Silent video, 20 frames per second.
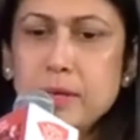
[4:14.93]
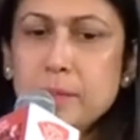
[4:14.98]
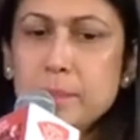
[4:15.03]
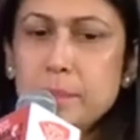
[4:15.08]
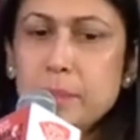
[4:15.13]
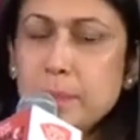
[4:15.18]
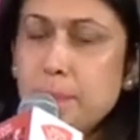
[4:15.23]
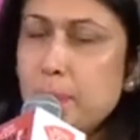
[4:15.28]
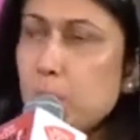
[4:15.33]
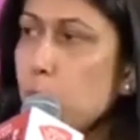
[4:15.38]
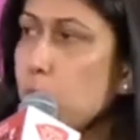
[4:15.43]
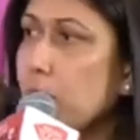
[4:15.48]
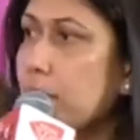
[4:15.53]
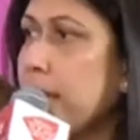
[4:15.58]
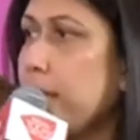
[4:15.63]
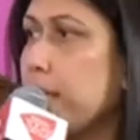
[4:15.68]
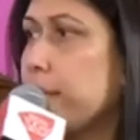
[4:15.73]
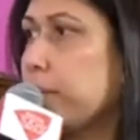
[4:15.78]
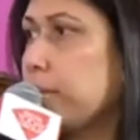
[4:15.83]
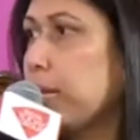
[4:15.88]
people who will
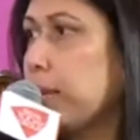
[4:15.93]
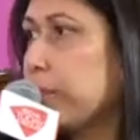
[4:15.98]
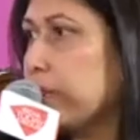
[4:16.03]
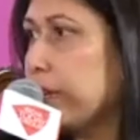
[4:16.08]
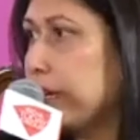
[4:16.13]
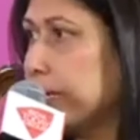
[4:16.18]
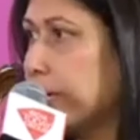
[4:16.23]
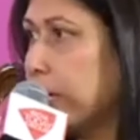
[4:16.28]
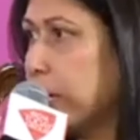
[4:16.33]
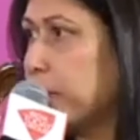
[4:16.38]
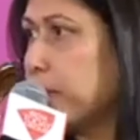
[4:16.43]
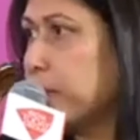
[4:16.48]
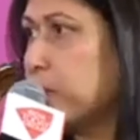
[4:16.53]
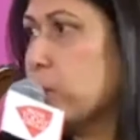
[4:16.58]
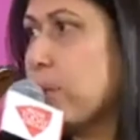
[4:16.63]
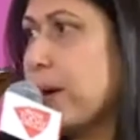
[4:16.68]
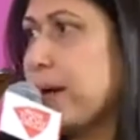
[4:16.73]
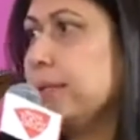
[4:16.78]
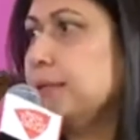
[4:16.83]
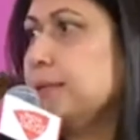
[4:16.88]
help them, right kind of
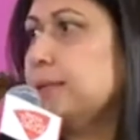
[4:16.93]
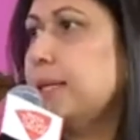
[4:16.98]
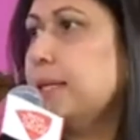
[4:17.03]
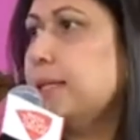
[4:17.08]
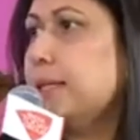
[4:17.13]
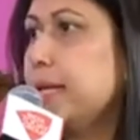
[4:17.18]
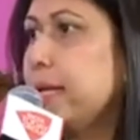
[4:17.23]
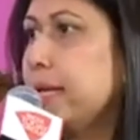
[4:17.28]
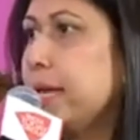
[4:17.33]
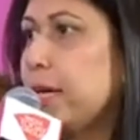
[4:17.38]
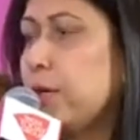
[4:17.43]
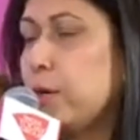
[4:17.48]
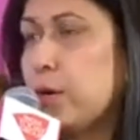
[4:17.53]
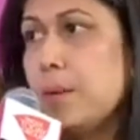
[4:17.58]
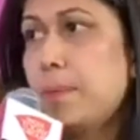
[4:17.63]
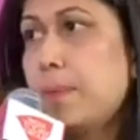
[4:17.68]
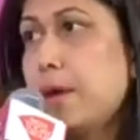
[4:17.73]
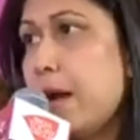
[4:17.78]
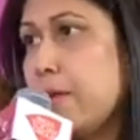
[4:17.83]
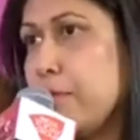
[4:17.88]
advice that they get on our
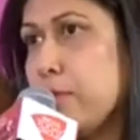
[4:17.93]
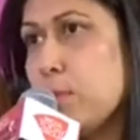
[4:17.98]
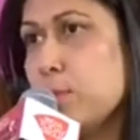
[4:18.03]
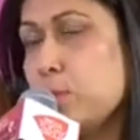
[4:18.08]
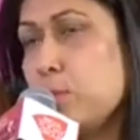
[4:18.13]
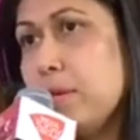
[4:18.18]
platforms.